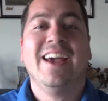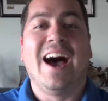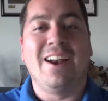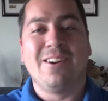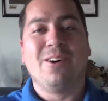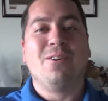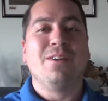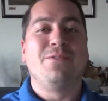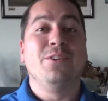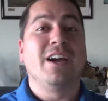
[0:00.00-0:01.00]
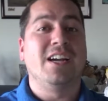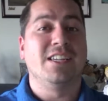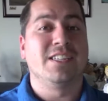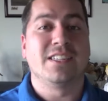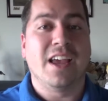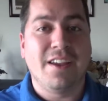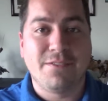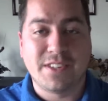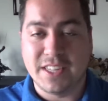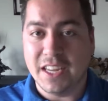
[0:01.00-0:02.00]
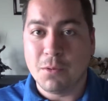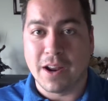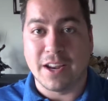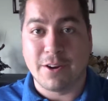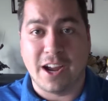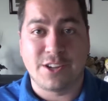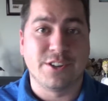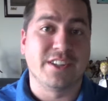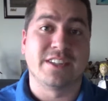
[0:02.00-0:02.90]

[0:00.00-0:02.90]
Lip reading: don't know if you guys have seen Wedding Crashers.